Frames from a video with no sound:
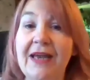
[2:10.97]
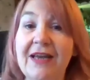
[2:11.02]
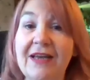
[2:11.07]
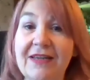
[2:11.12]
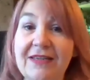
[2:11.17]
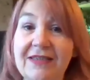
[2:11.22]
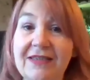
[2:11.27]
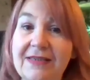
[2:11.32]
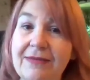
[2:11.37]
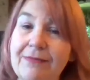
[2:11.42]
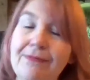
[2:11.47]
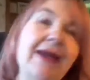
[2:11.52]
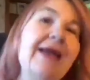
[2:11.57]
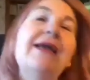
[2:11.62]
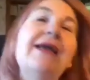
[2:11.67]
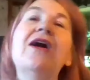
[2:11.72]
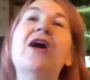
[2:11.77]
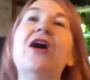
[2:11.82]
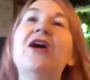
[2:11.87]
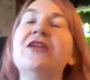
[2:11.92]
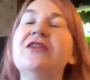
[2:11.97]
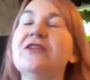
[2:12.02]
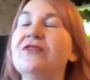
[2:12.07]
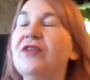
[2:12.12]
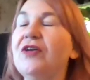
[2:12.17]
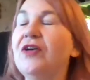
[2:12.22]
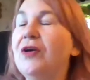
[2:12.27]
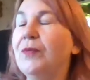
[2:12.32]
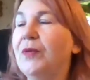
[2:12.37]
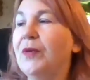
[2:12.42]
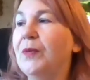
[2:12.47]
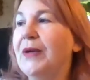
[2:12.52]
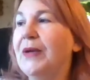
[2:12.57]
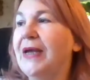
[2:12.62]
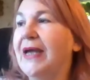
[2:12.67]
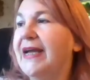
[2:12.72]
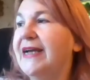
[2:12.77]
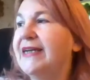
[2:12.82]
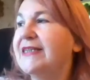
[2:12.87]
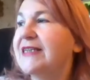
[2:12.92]
It's the main kind of herb that
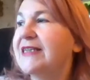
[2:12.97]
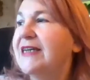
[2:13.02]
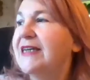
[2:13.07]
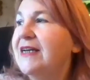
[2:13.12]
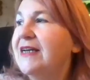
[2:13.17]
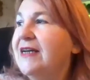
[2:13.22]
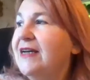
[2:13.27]
we eat.